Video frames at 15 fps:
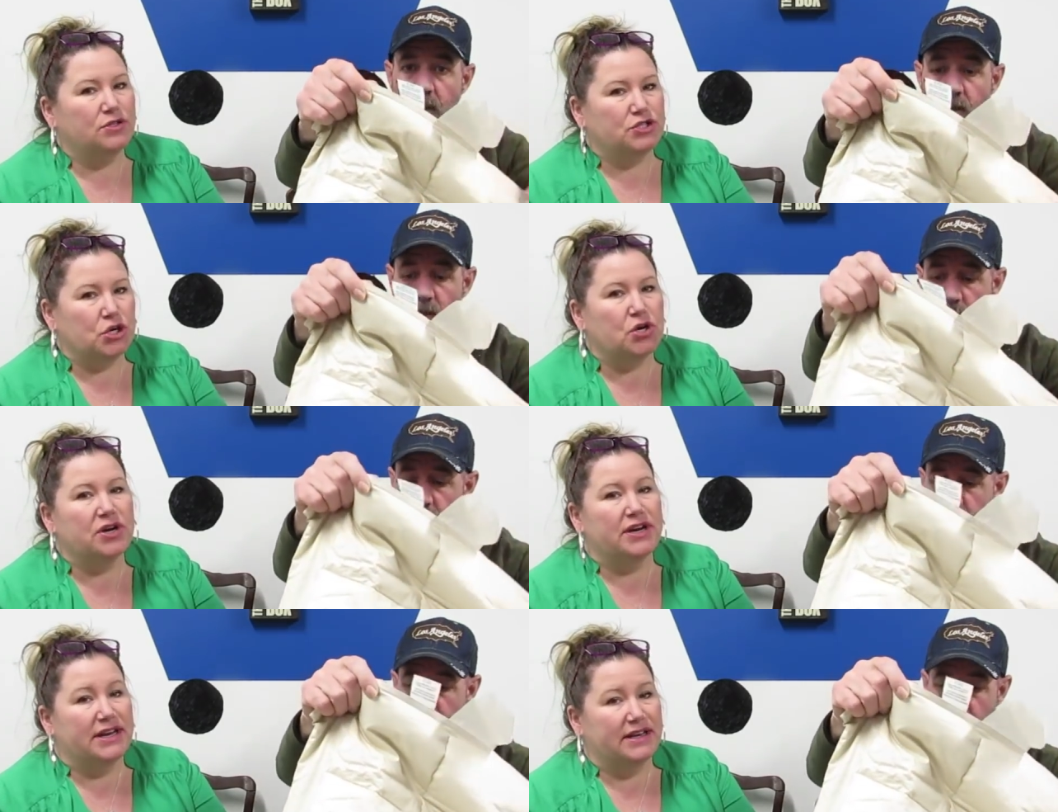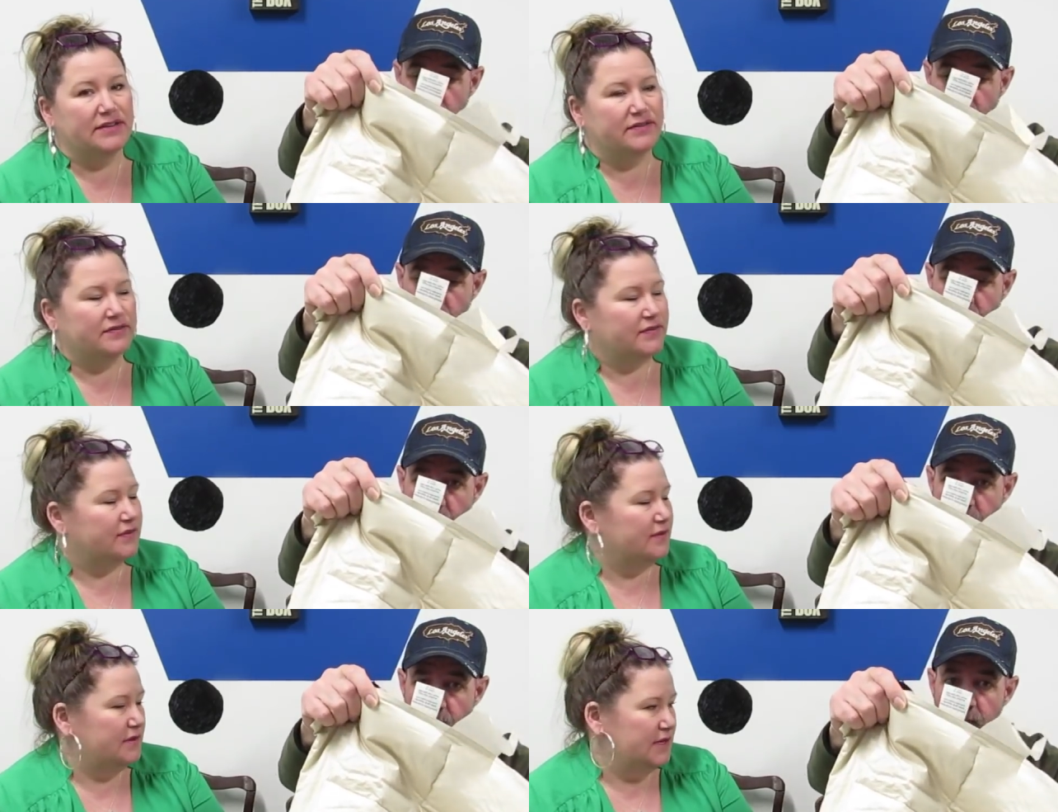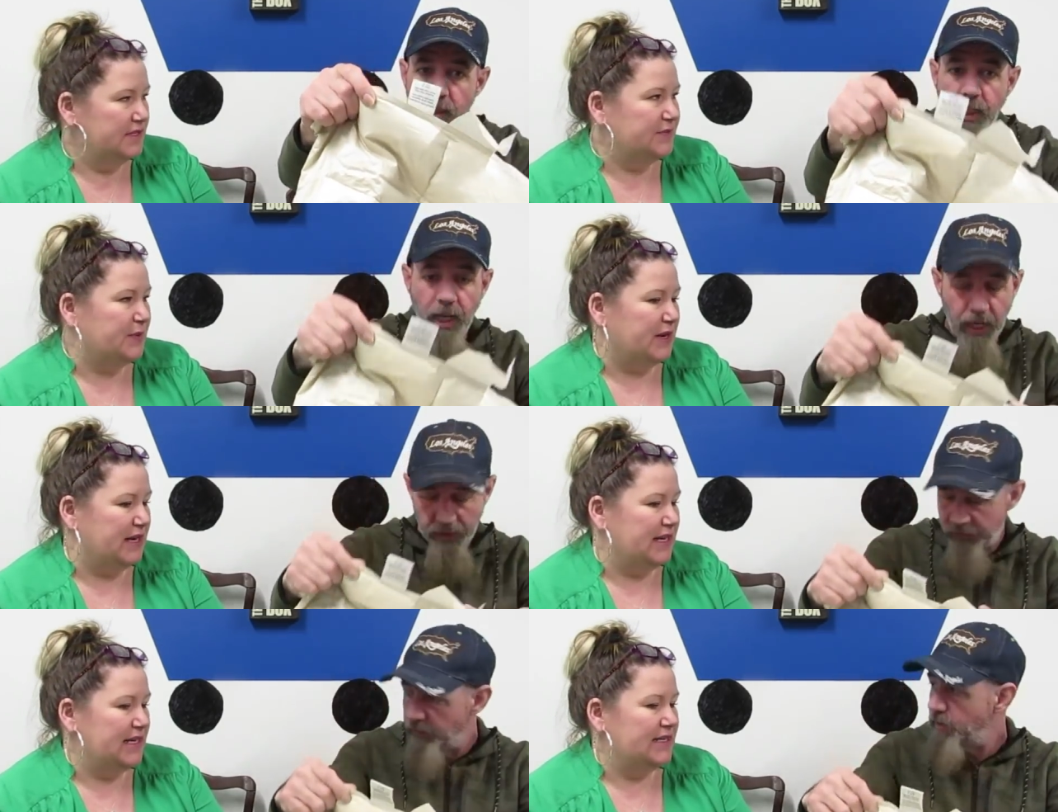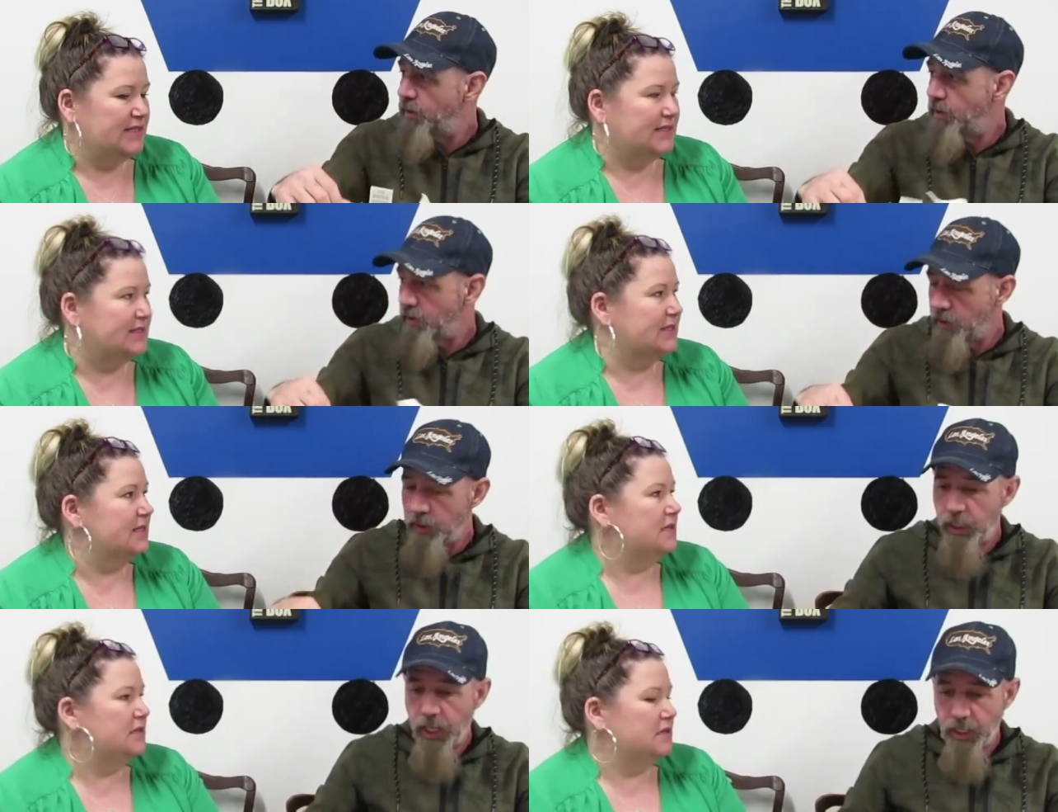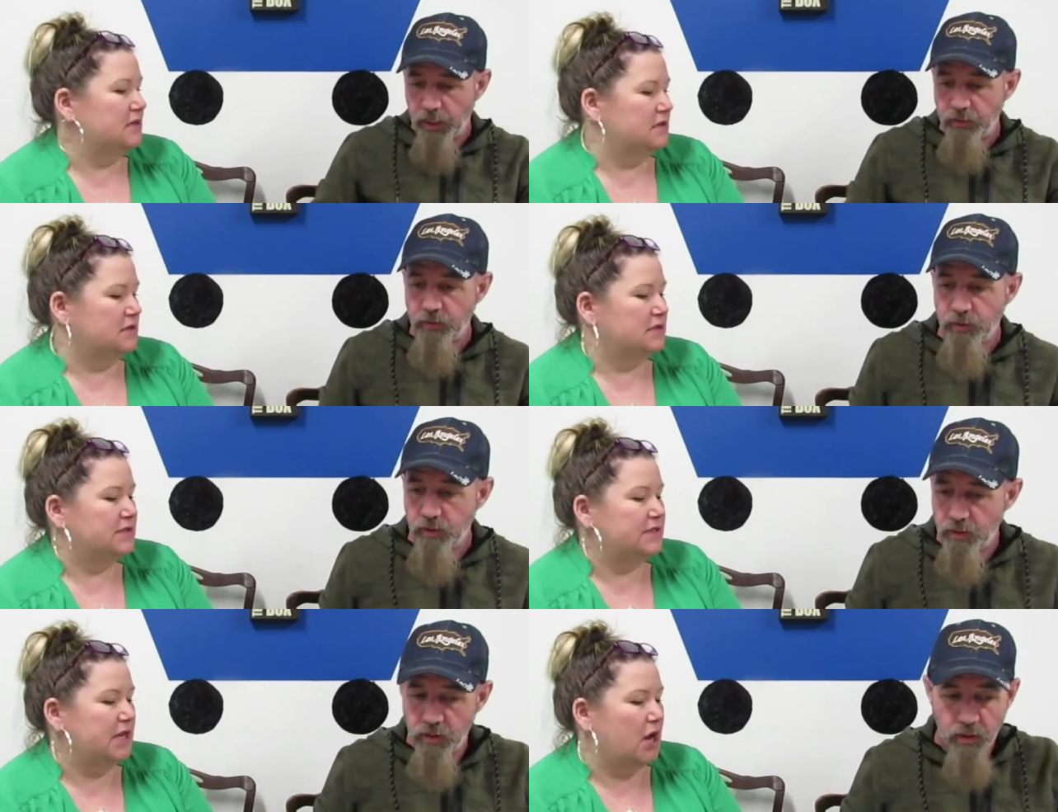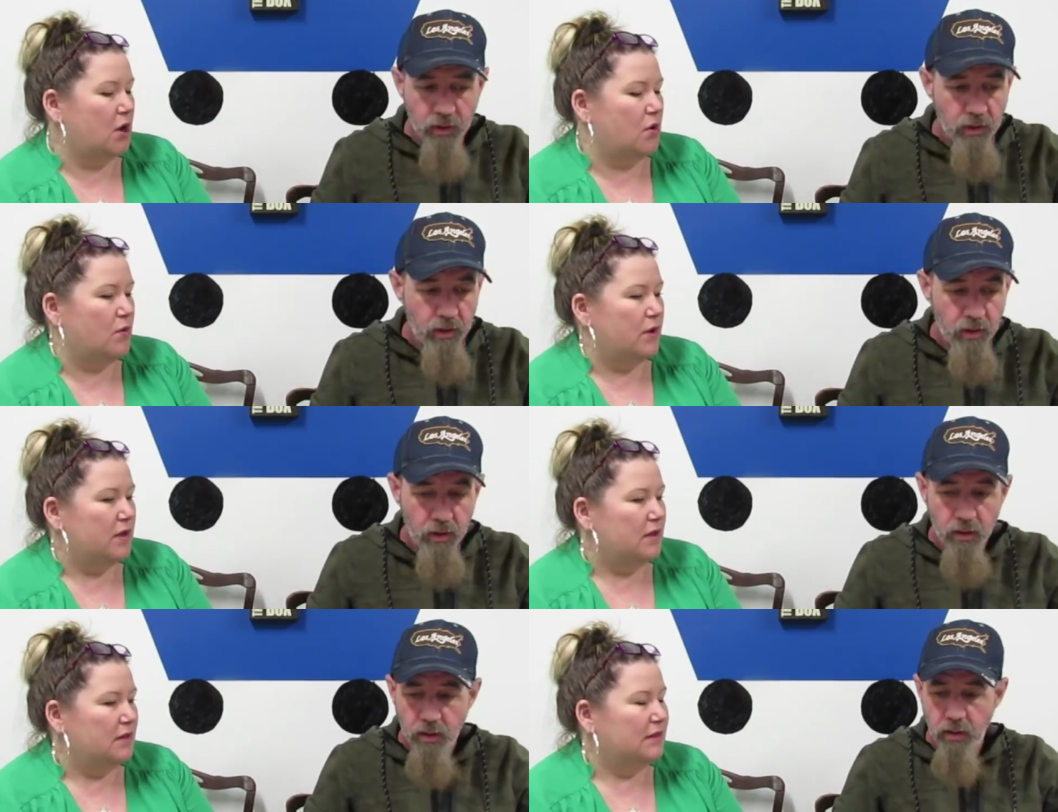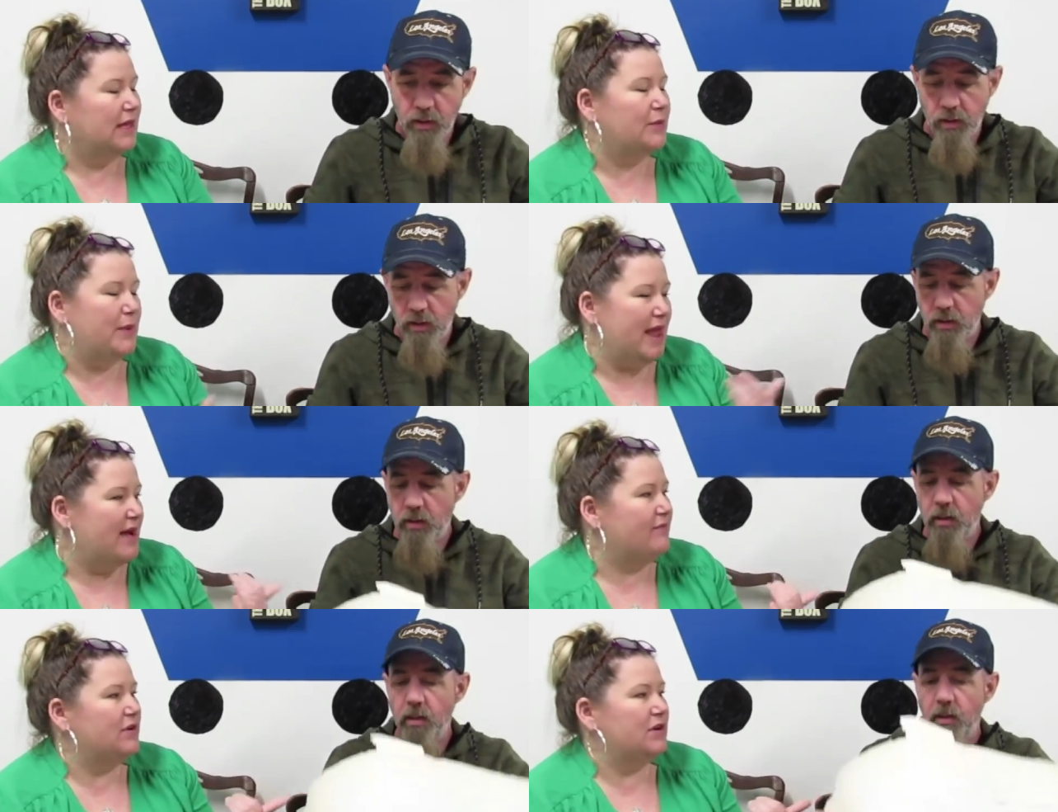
Speaker 1: alternative is yes. what it is. Yes. So like we have